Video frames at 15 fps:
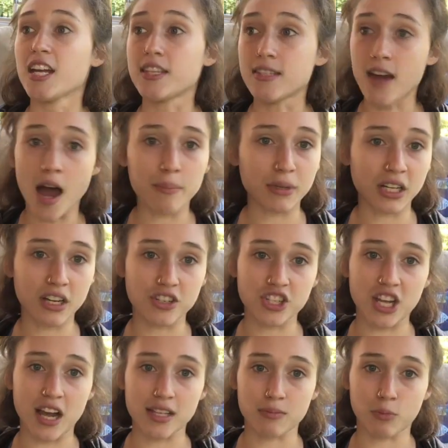It's not because
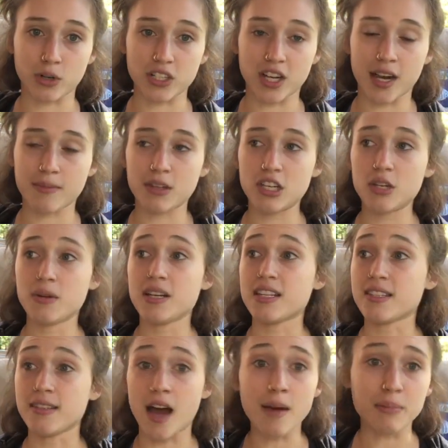she has more time than you, and
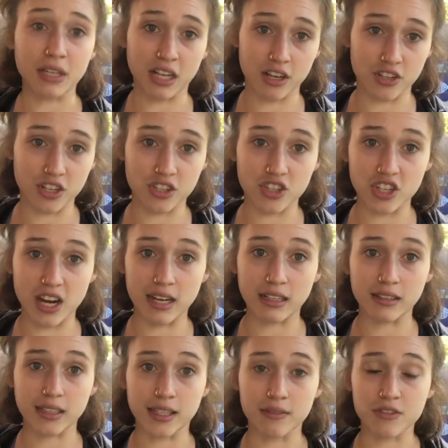it's not because she's
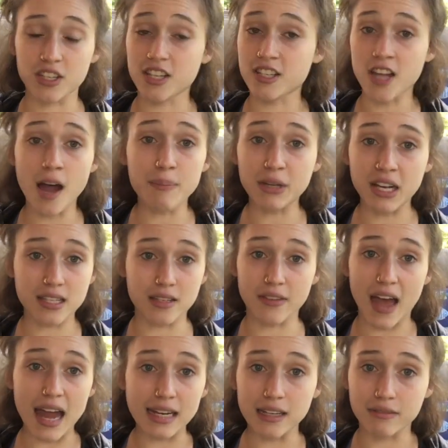genetically gifted. It's not because
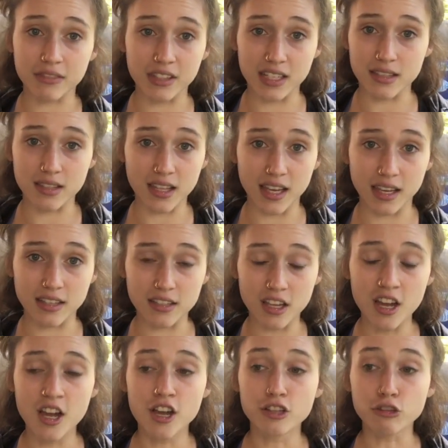of any of these things.
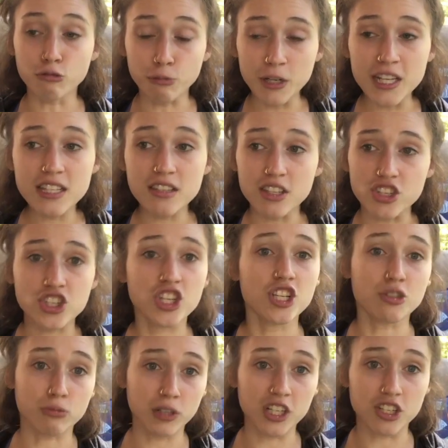The reason that
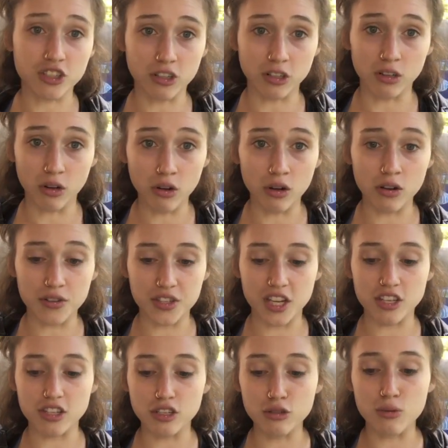she's reached her goals
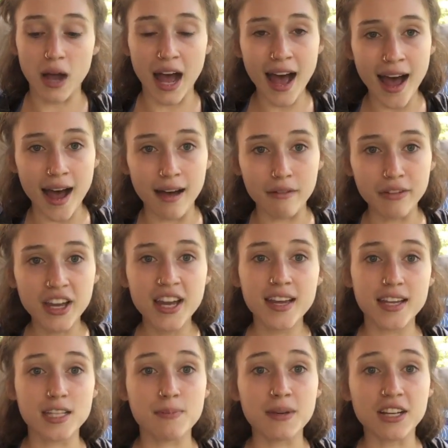and you have
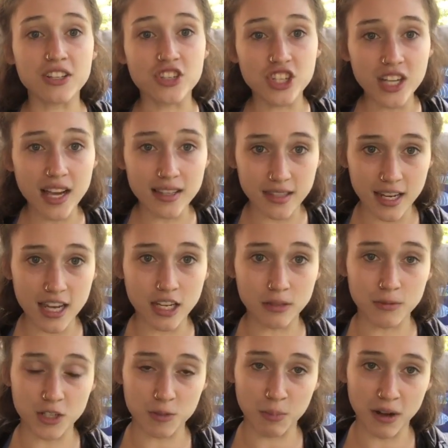is because she has
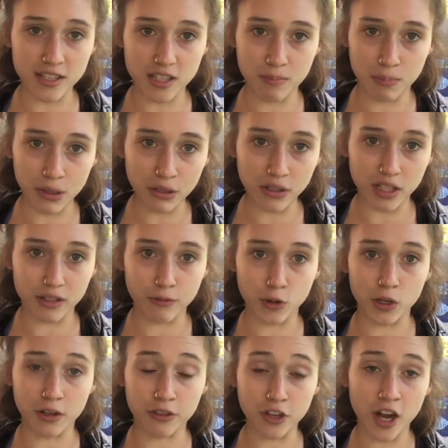taken responsibility
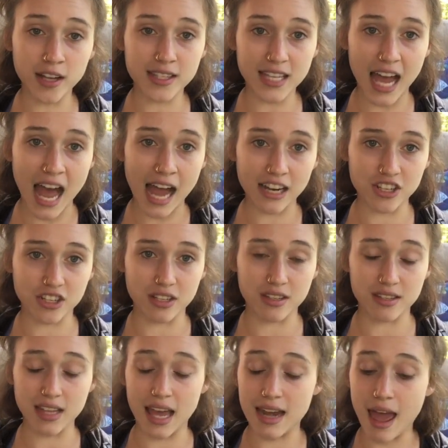for her thoughts,
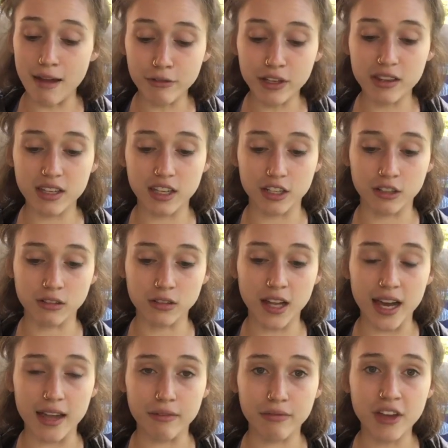actions, and everything in her
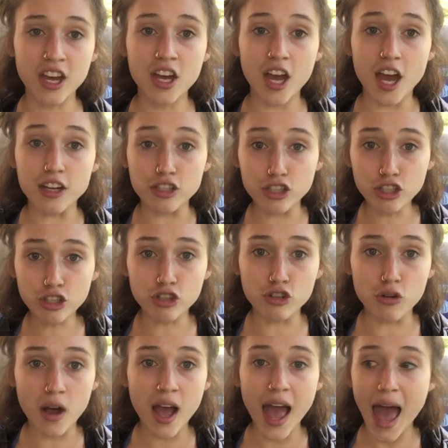life. And
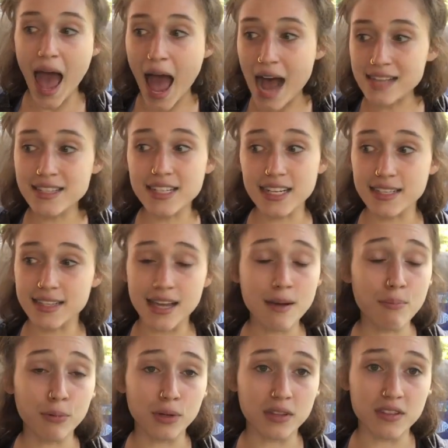you, as an
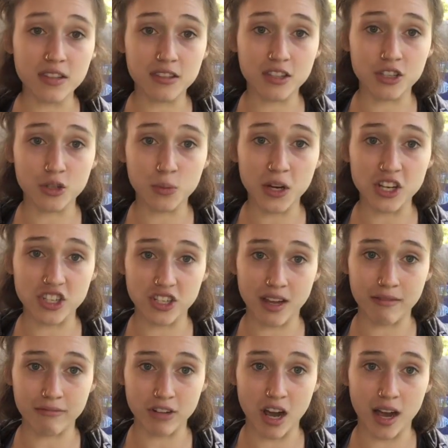example in this situation,
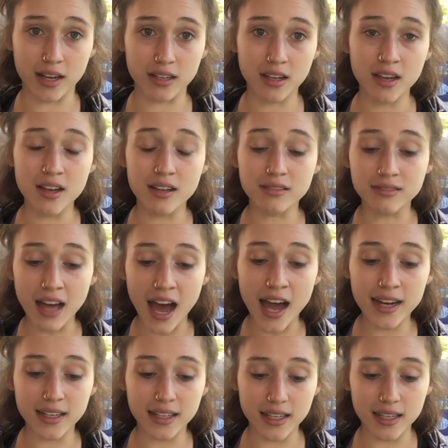have not.
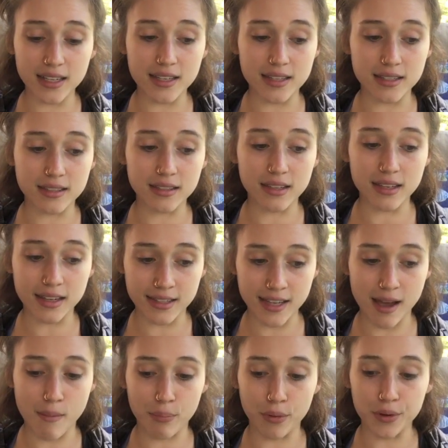That is an
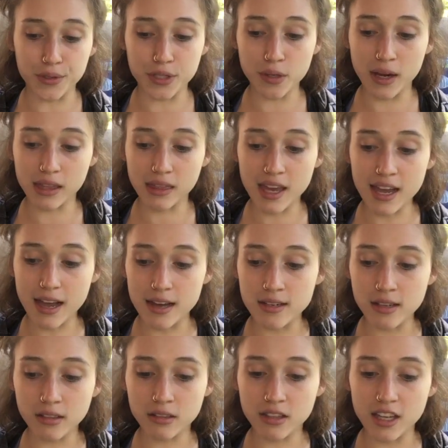example. So I think
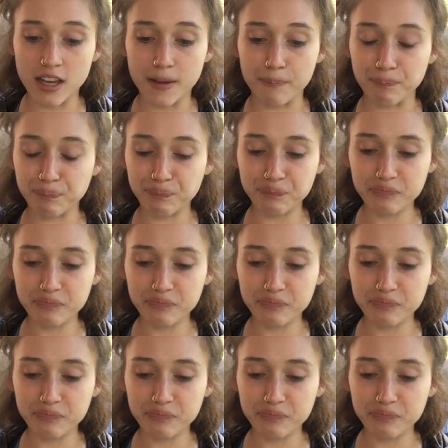another thing,